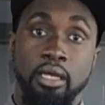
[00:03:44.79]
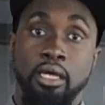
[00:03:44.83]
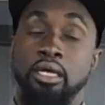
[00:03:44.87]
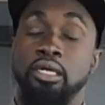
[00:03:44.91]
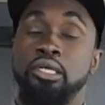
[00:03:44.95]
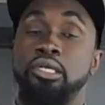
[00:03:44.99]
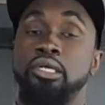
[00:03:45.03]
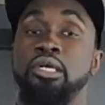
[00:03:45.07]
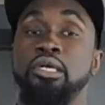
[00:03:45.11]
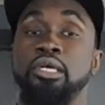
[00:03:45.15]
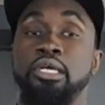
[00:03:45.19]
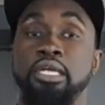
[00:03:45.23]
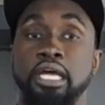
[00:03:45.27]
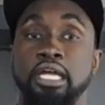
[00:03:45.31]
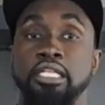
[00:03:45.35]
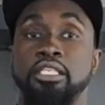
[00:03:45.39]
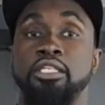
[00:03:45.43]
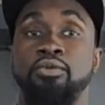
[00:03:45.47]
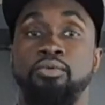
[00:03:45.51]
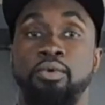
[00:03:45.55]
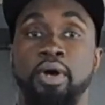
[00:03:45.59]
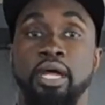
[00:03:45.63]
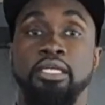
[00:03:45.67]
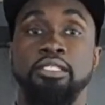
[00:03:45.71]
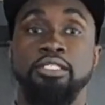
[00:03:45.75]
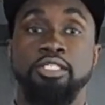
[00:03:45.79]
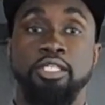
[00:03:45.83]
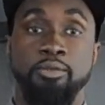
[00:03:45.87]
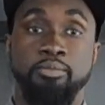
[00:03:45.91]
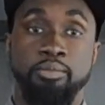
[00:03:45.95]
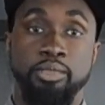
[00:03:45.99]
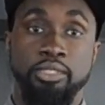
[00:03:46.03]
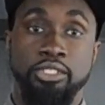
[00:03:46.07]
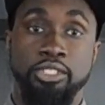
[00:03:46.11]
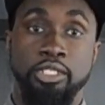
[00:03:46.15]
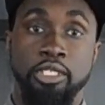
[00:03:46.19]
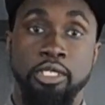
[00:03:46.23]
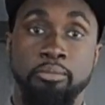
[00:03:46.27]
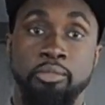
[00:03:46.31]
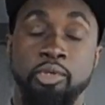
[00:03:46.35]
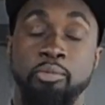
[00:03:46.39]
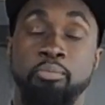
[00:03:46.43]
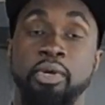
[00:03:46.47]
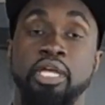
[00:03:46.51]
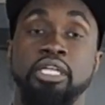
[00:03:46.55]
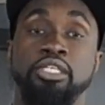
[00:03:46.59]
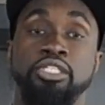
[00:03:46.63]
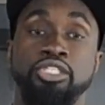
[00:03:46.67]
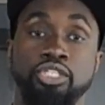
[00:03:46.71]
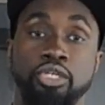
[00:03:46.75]
cook it at the right temperature, but
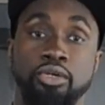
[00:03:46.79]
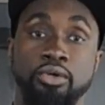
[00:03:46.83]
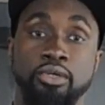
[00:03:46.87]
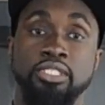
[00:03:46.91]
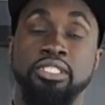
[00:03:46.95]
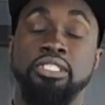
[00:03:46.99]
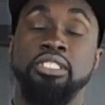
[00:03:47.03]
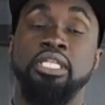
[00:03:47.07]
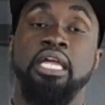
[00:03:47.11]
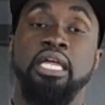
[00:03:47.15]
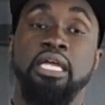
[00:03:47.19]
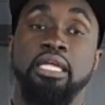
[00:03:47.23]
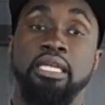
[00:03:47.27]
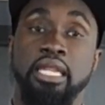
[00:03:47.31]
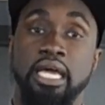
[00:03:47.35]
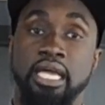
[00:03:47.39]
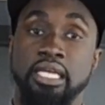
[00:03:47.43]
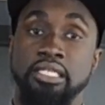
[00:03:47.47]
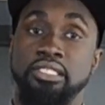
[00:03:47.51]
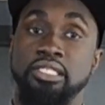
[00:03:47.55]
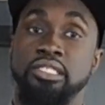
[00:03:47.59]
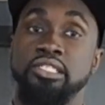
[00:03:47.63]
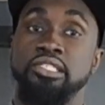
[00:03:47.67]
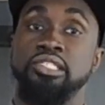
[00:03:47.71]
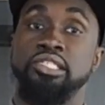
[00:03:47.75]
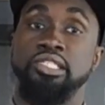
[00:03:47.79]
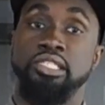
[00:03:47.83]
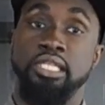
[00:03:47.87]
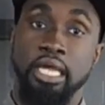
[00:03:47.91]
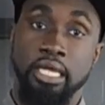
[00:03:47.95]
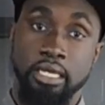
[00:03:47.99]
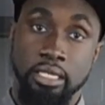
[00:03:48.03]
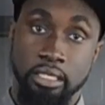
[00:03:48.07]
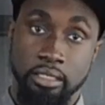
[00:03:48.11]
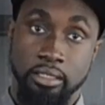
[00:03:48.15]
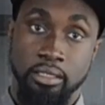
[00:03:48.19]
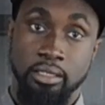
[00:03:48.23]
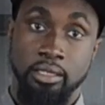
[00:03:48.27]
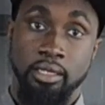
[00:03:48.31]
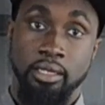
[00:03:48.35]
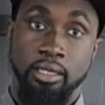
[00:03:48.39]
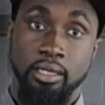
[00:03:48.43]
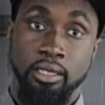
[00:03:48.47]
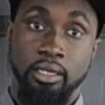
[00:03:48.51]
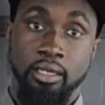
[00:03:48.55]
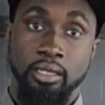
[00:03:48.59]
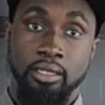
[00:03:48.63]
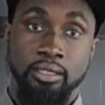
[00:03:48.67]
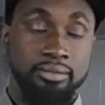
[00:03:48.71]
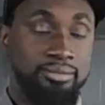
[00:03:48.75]
make sure it's staying nice and steady.
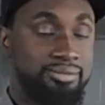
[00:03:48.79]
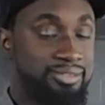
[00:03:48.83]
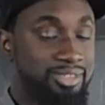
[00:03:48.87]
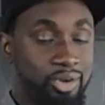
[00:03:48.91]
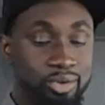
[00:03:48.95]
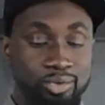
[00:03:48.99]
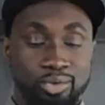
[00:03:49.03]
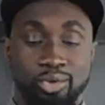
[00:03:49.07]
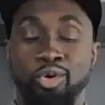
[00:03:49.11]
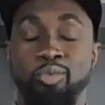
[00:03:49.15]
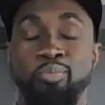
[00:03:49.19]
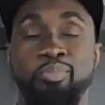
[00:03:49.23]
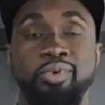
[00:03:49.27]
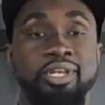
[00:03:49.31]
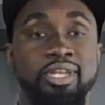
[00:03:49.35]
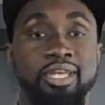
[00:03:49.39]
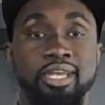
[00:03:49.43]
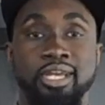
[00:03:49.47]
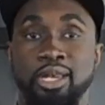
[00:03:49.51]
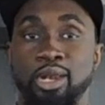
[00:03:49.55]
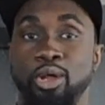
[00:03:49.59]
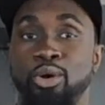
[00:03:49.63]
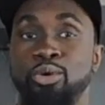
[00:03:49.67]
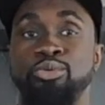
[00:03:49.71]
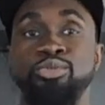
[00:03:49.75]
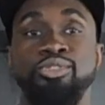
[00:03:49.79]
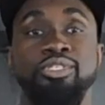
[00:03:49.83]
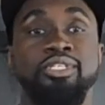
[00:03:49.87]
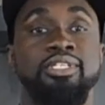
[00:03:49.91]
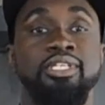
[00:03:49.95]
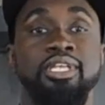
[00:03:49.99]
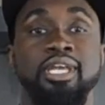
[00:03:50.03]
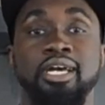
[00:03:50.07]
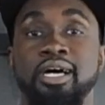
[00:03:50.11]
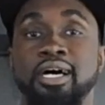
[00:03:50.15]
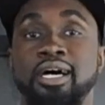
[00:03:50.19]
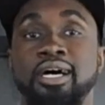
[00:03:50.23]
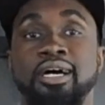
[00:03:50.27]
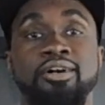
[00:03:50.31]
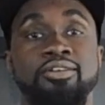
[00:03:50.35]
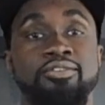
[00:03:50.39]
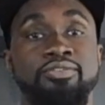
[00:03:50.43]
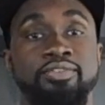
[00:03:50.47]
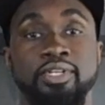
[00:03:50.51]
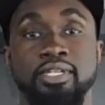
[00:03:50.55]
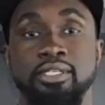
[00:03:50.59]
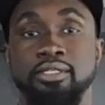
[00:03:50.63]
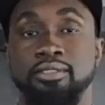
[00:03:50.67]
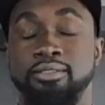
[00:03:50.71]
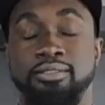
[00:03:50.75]
Don't open and close in your
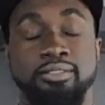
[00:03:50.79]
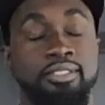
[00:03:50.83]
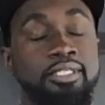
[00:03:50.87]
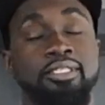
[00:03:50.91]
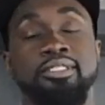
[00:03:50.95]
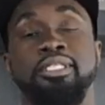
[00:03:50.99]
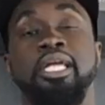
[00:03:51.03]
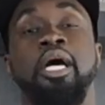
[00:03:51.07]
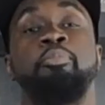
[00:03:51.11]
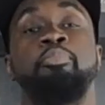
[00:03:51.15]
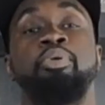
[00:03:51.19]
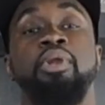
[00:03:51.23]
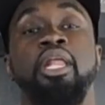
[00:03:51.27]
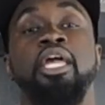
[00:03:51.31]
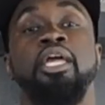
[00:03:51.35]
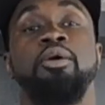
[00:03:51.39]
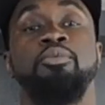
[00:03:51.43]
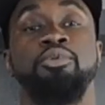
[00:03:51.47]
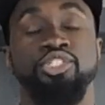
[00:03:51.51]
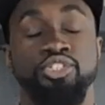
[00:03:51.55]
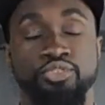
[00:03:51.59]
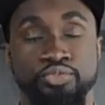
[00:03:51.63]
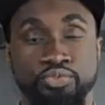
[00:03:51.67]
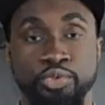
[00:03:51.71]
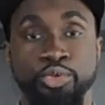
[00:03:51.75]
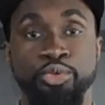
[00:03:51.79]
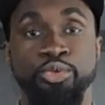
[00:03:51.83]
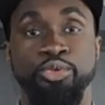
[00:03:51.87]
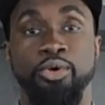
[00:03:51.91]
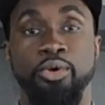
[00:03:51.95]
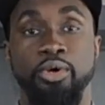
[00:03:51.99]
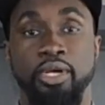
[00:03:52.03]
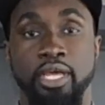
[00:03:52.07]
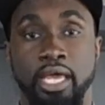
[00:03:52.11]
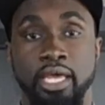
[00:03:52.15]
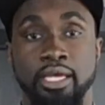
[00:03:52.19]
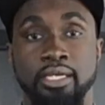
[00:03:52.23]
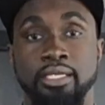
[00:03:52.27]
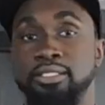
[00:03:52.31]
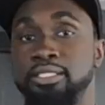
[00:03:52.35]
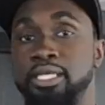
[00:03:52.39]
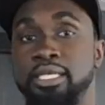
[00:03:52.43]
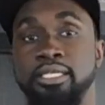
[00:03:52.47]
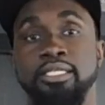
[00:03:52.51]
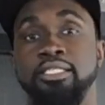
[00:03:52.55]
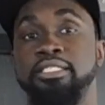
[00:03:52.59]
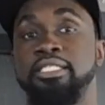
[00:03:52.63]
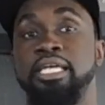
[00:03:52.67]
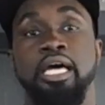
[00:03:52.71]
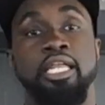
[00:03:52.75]
oven. Stop playing with your food, okay? This ain't
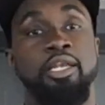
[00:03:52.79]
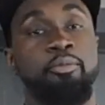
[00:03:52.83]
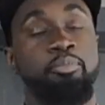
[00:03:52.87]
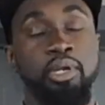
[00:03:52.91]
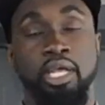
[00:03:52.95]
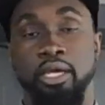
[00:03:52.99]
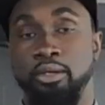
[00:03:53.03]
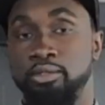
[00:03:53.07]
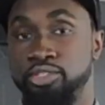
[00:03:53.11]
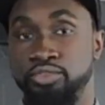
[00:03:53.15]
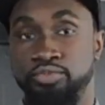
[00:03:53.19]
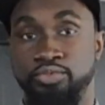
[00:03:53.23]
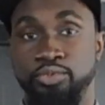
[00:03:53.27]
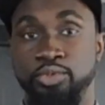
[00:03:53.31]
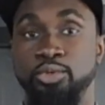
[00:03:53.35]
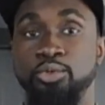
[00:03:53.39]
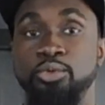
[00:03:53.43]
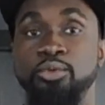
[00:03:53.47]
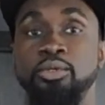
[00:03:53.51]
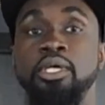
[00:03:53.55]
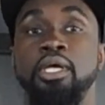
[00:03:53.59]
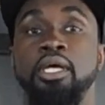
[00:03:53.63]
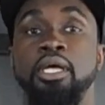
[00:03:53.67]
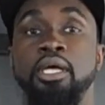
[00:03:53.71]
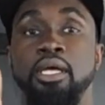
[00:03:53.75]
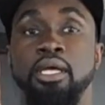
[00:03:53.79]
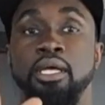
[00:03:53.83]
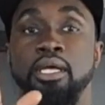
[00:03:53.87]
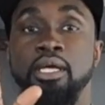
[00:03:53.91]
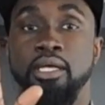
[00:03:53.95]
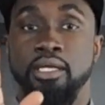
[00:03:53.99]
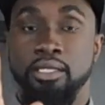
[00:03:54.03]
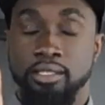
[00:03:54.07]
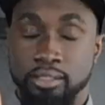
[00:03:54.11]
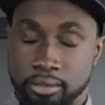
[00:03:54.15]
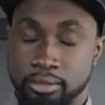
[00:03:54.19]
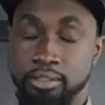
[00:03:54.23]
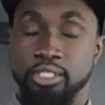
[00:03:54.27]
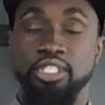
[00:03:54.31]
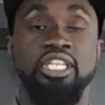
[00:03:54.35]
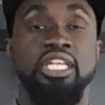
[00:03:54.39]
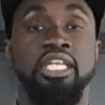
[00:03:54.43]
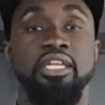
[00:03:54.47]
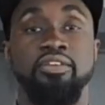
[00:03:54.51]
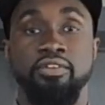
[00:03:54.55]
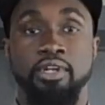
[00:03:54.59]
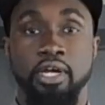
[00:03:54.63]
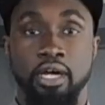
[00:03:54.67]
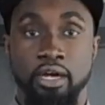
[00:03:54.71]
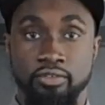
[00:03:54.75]
the time to play with your food. Just
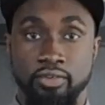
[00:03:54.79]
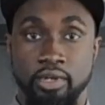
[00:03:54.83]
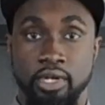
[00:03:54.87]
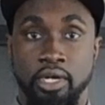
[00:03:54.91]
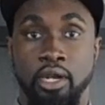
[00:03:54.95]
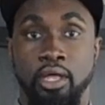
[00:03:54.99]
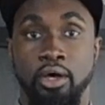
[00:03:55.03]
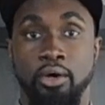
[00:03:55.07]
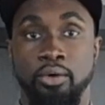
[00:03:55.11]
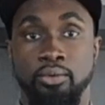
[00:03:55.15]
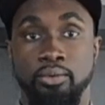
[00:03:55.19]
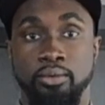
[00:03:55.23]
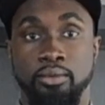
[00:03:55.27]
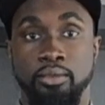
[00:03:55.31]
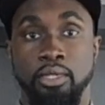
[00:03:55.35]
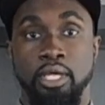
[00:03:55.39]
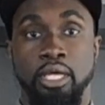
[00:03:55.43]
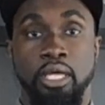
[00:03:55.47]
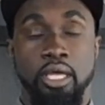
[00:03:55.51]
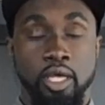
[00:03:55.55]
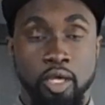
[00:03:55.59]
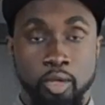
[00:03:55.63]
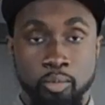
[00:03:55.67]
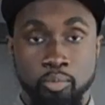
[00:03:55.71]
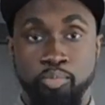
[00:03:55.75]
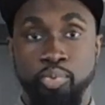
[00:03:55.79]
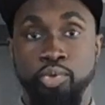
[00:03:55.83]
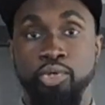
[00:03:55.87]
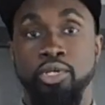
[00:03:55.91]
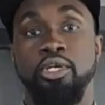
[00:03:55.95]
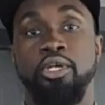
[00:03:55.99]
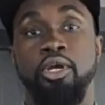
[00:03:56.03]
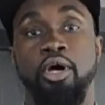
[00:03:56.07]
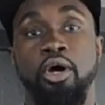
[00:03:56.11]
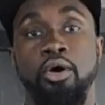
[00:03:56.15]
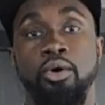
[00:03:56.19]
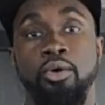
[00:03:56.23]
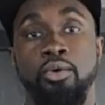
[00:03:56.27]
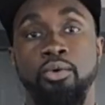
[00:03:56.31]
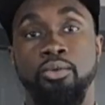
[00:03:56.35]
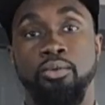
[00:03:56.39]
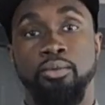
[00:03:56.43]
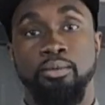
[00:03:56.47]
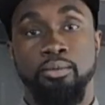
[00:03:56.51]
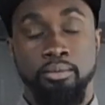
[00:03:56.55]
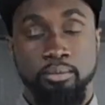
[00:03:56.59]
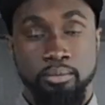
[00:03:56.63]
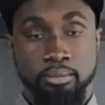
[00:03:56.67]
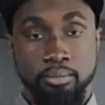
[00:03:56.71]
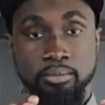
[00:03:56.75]
leave the oven alone. Put it on,
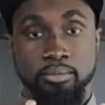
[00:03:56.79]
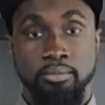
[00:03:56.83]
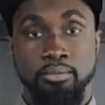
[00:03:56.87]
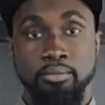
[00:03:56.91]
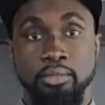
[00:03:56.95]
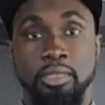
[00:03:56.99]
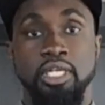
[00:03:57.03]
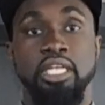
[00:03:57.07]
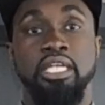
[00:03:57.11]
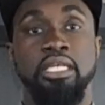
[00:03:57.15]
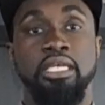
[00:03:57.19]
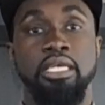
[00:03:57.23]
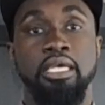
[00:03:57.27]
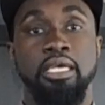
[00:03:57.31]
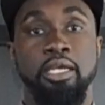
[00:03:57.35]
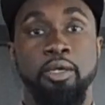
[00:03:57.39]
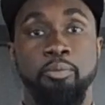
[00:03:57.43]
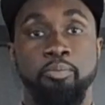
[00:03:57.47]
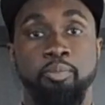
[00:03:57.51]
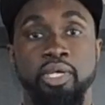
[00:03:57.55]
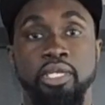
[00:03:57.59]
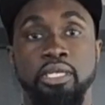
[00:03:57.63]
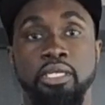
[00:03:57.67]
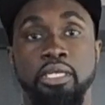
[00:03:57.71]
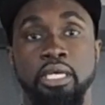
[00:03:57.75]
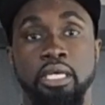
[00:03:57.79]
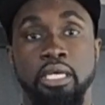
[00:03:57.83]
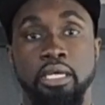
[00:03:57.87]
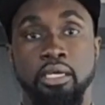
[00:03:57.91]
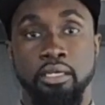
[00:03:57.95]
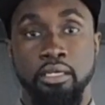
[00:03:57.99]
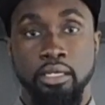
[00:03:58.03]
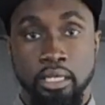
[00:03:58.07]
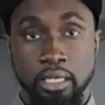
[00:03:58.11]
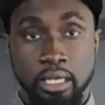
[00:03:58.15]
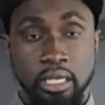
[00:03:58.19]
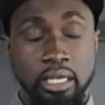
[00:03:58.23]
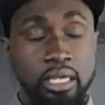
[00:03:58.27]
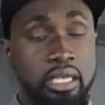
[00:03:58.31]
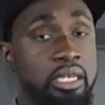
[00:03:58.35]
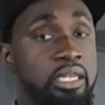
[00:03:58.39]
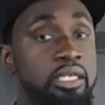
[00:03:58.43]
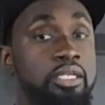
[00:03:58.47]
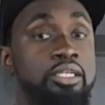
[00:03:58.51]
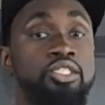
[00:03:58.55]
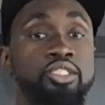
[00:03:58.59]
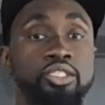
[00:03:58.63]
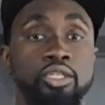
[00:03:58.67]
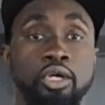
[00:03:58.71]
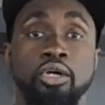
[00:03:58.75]
let it get up in there, and
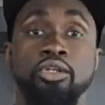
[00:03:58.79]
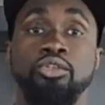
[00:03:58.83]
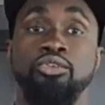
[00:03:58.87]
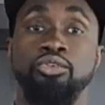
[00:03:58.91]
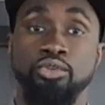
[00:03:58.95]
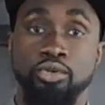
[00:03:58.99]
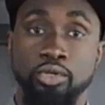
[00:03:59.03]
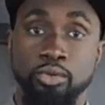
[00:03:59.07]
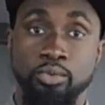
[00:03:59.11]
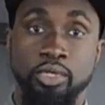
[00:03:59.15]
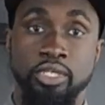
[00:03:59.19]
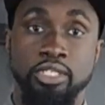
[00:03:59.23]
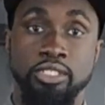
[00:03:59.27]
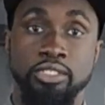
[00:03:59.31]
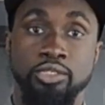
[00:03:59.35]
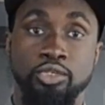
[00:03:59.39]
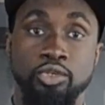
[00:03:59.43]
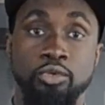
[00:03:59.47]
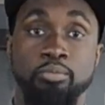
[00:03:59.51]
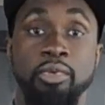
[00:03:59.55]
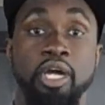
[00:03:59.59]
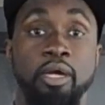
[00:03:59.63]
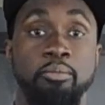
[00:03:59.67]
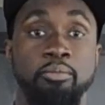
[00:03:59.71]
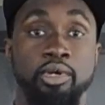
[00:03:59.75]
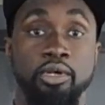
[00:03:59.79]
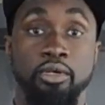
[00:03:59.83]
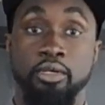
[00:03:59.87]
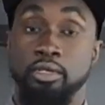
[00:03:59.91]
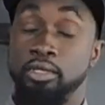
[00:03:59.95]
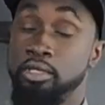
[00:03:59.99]
let it start doing what it do. Remember,